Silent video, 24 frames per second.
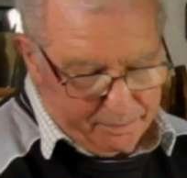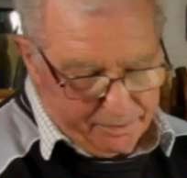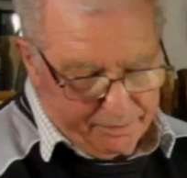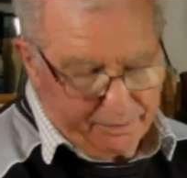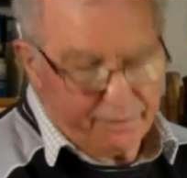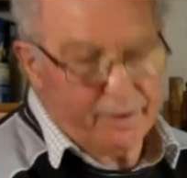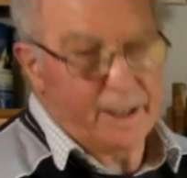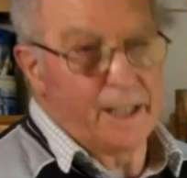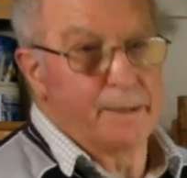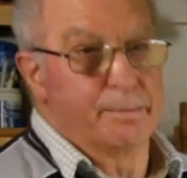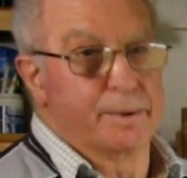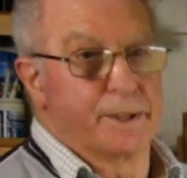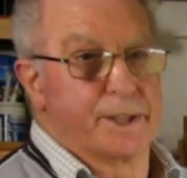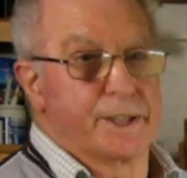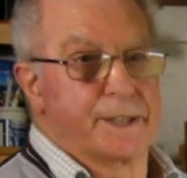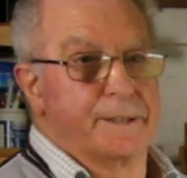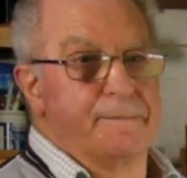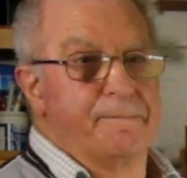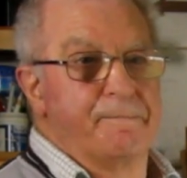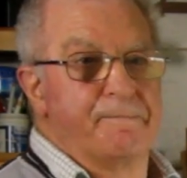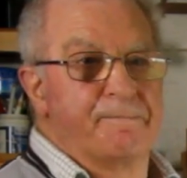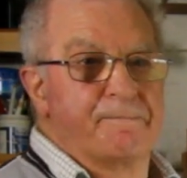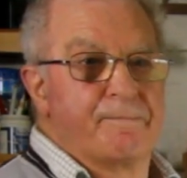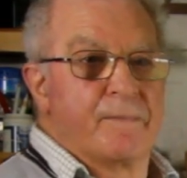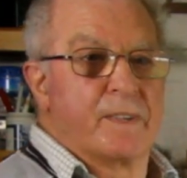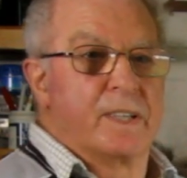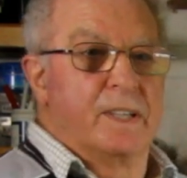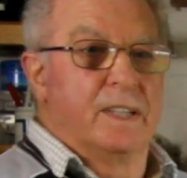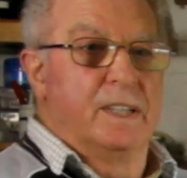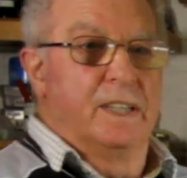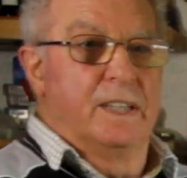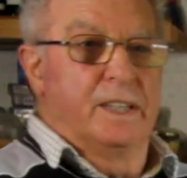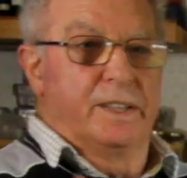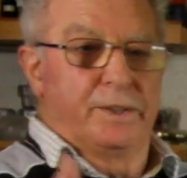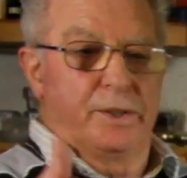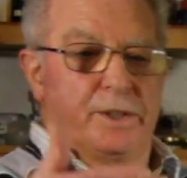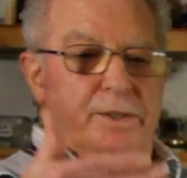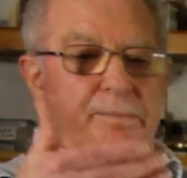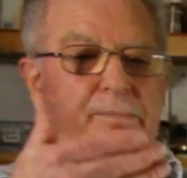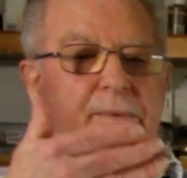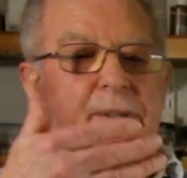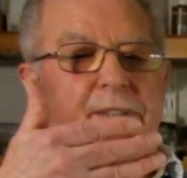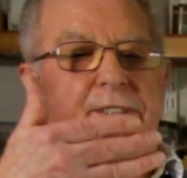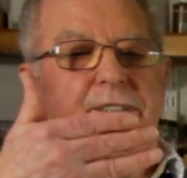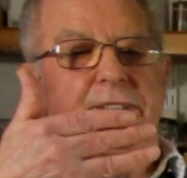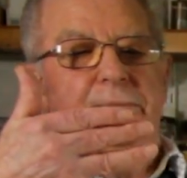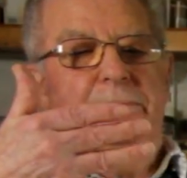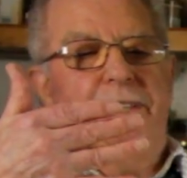fibers. Just
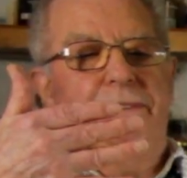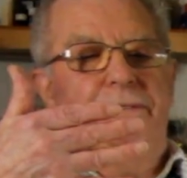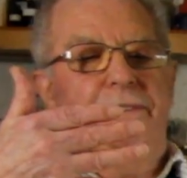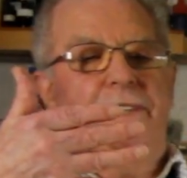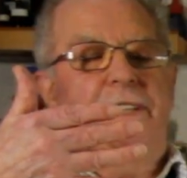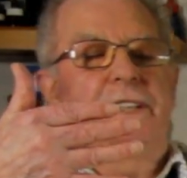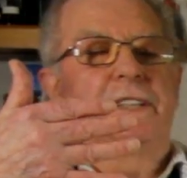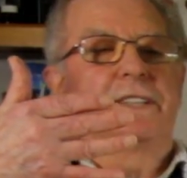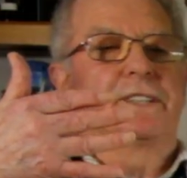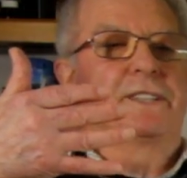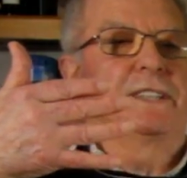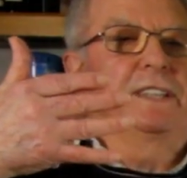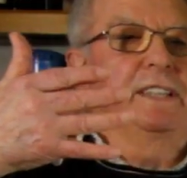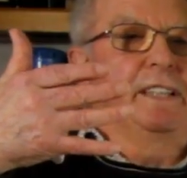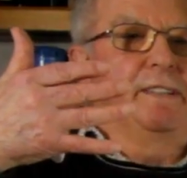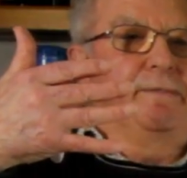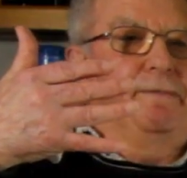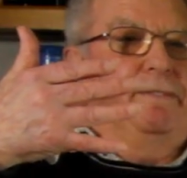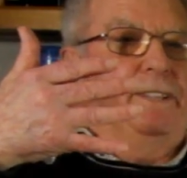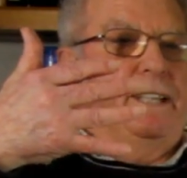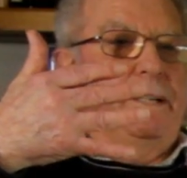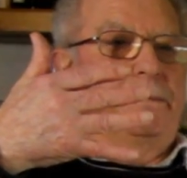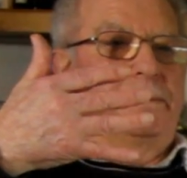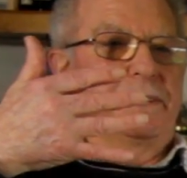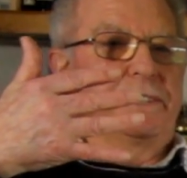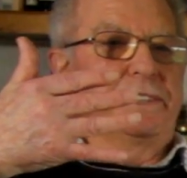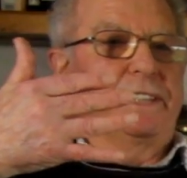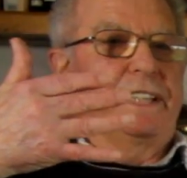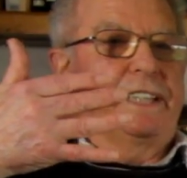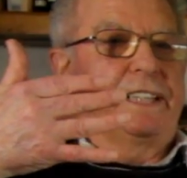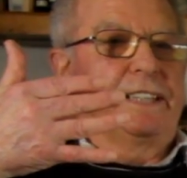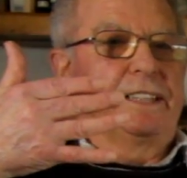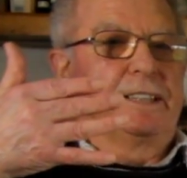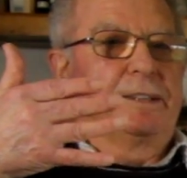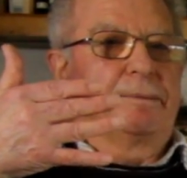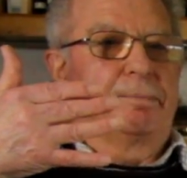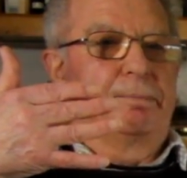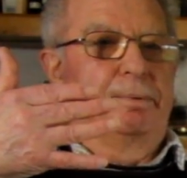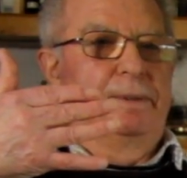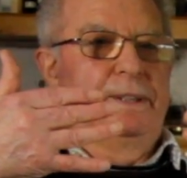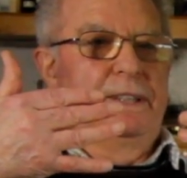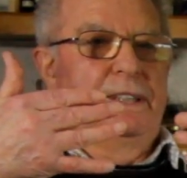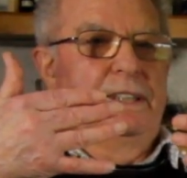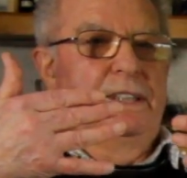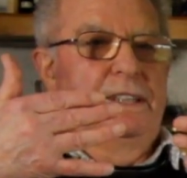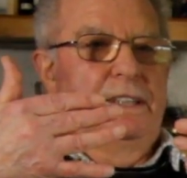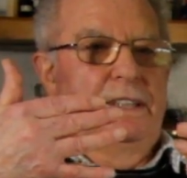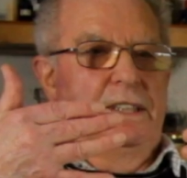imagine my fingers, the fibers are sticking up.
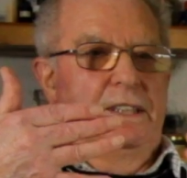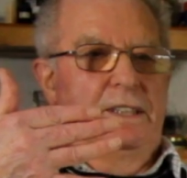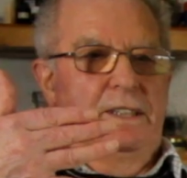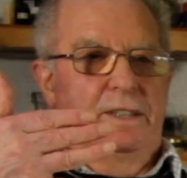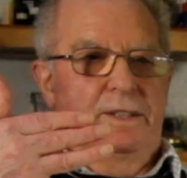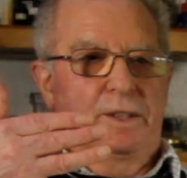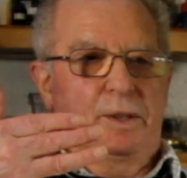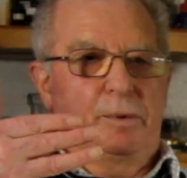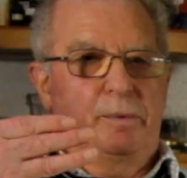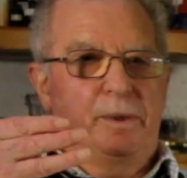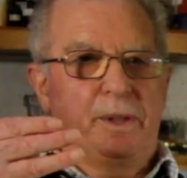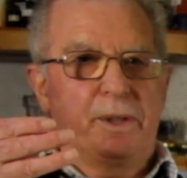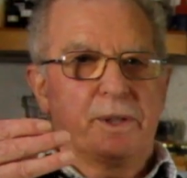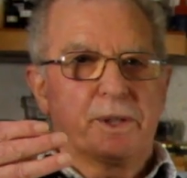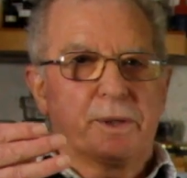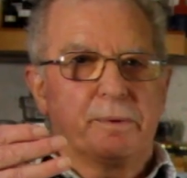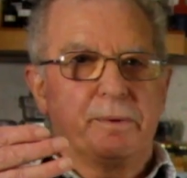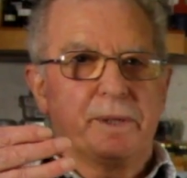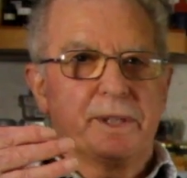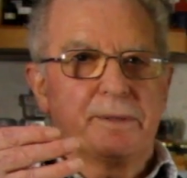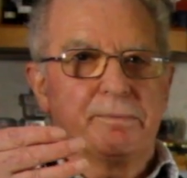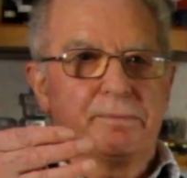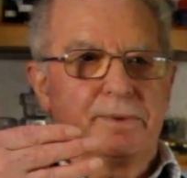So when you squeeze them